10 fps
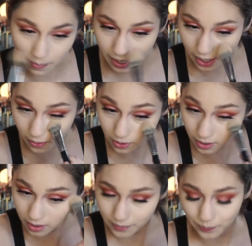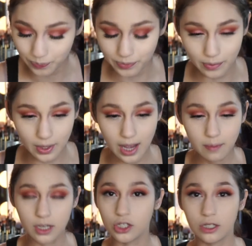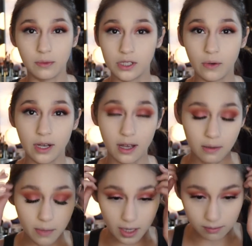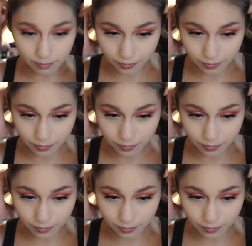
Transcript: powder. I'm not sure what's going on, but